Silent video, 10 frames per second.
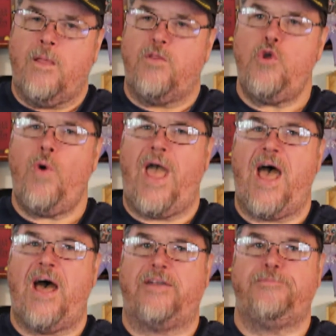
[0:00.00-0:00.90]
you
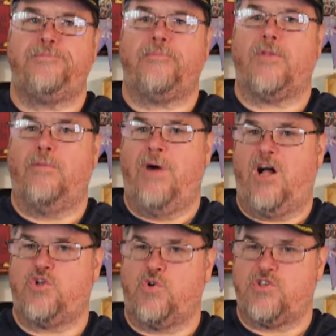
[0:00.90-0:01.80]
had
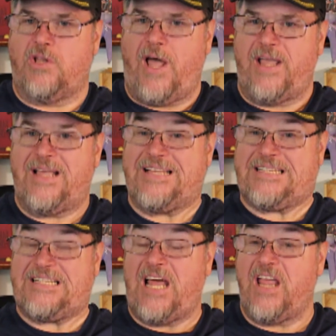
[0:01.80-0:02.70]
modules like
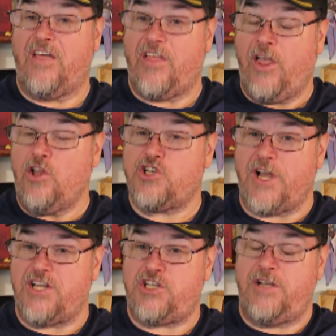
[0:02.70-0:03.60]
Steading of the Hill
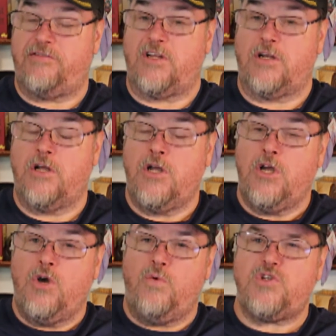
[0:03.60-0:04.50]
Giant Chieftain,
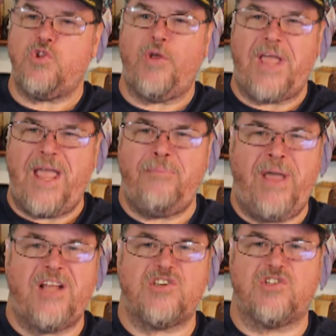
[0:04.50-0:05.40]
which is only 8
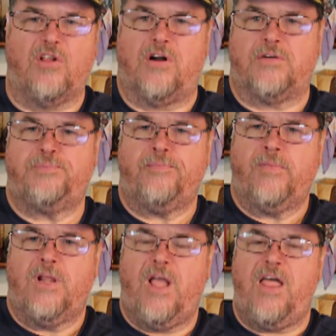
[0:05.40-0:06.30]
pages long,
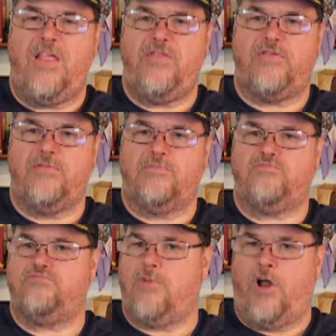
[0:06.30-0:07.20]
and
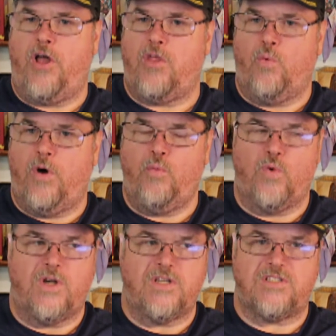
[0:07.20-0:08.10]
another
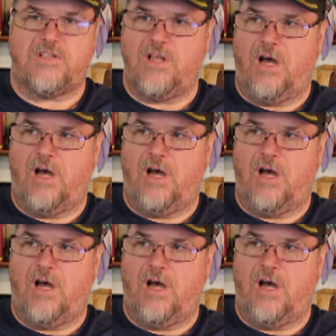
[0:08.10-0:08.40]
one was